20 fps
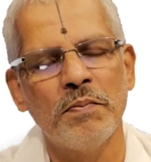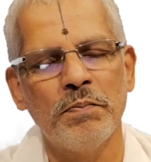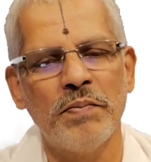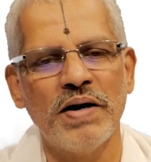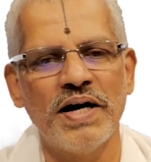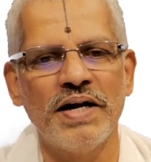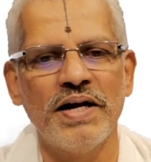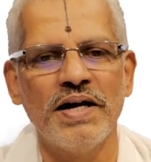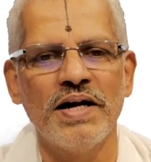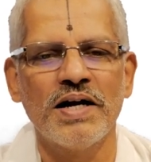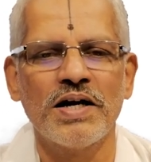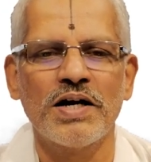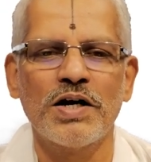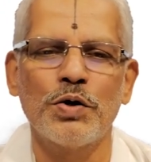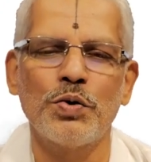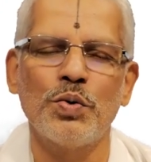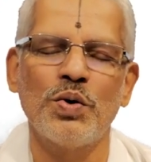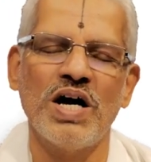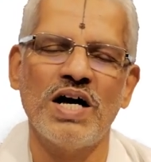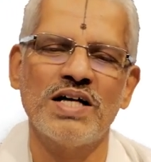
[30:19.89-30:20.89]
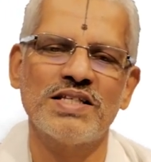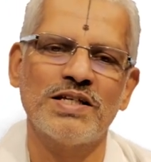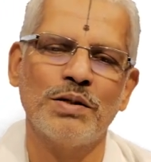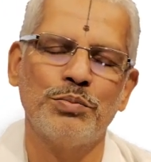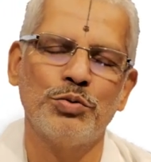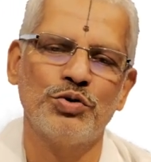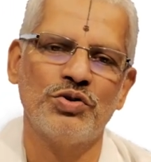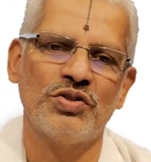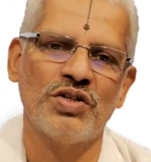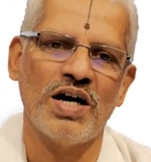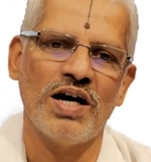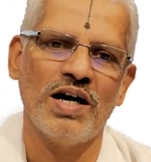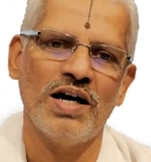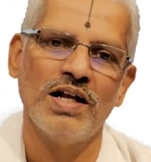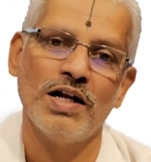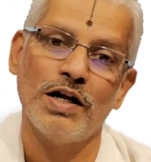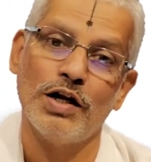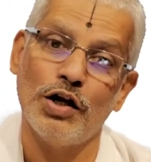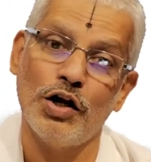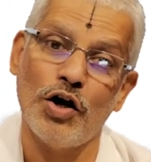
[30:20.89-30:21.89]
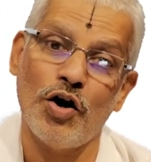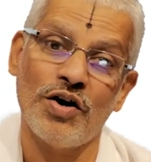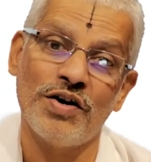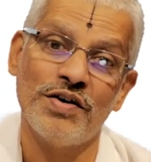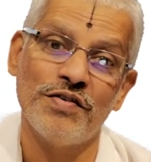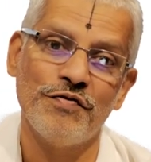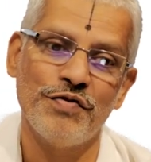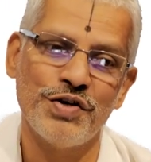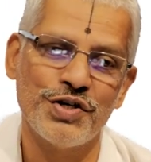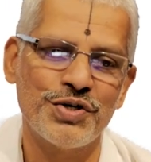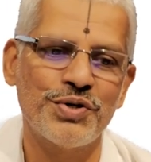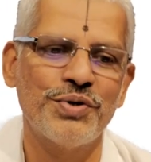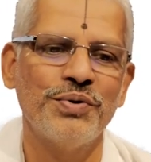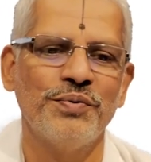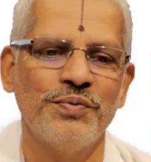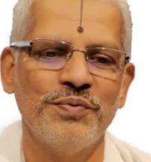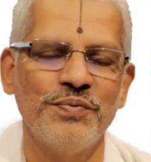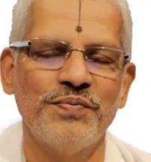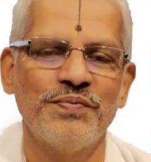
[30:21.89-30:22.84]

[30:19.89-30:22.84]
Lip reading: by Karuna Samudra, Lord Vishnu.